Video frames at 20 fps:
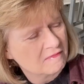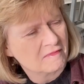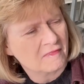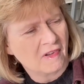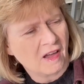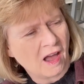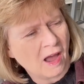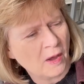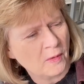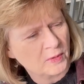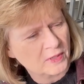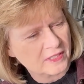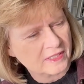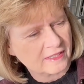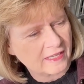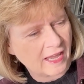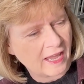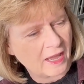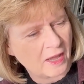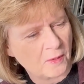I would
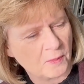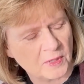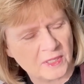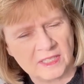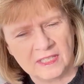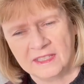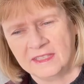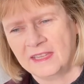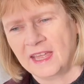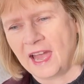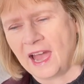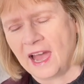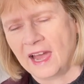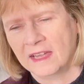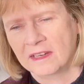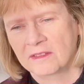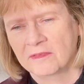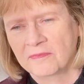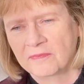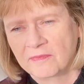say we did
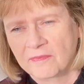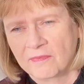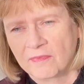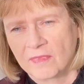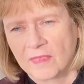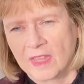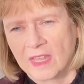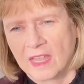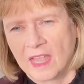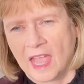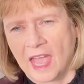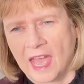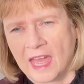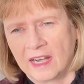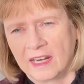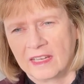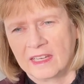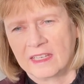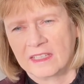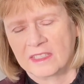that. And
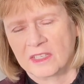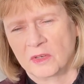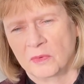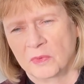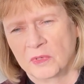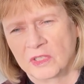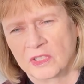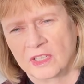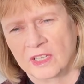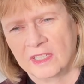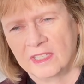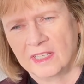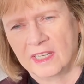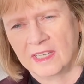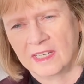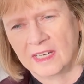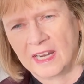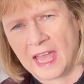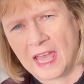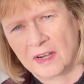I guess it was good to
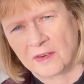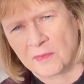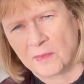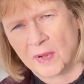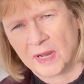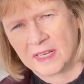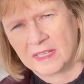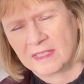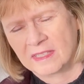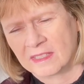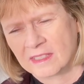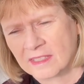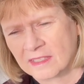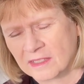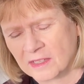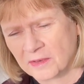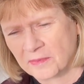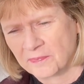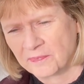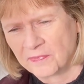get out of my
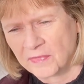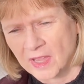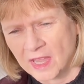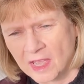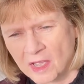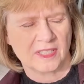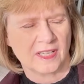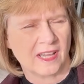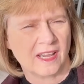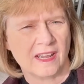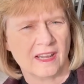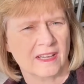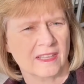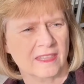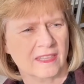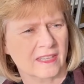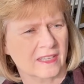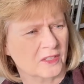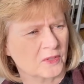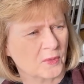system. Today
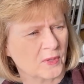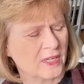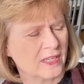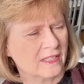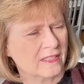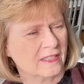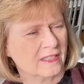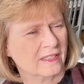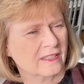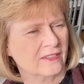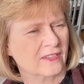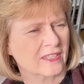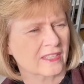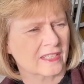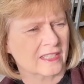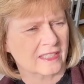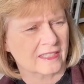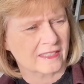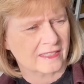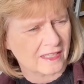on the 26th of
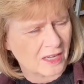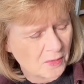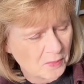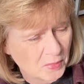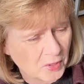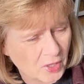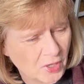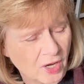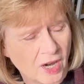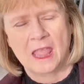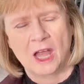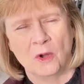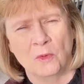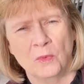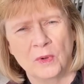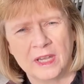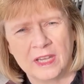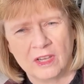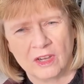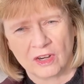December, a
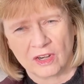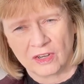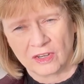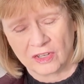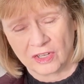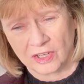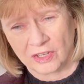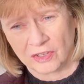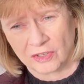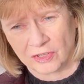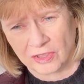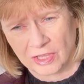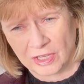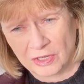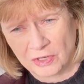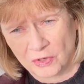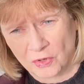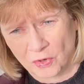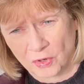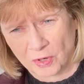week earlier
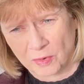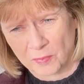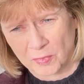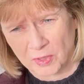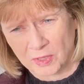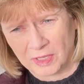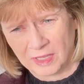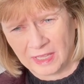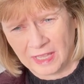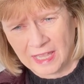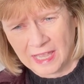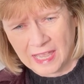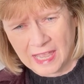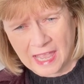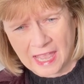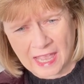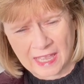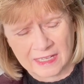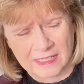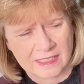than normal,
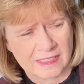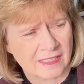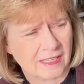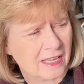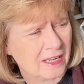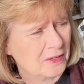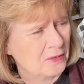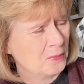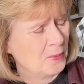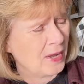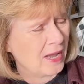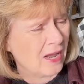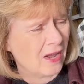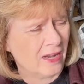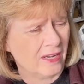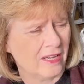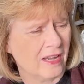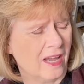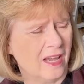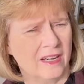and decided, wow,
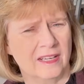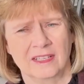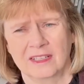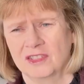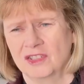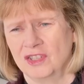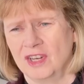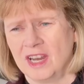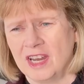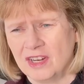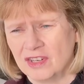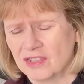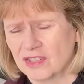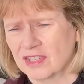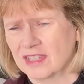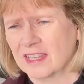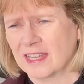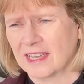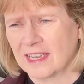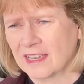I gotta change
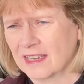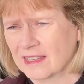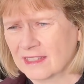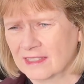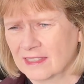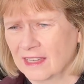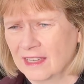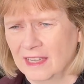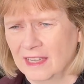things.